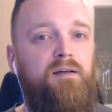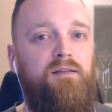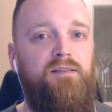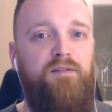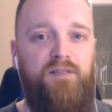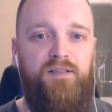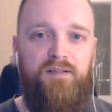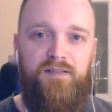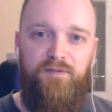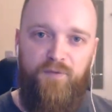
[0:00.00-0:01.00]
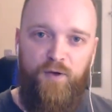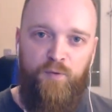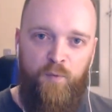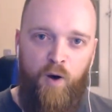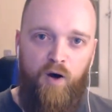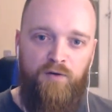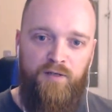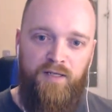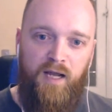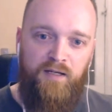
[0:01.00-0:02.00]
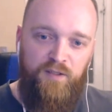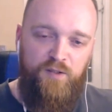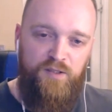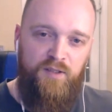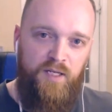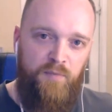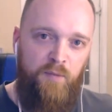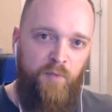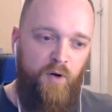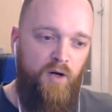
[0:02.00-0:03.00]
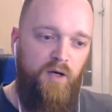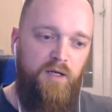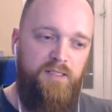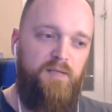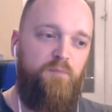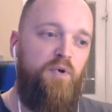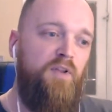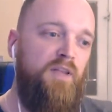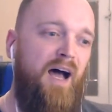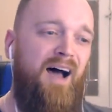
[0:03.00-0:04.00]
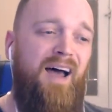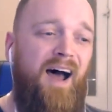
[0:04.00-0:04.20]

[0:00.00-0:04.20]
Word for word: to, to, to feel rewarded. I can do something right. a bit more simple than that.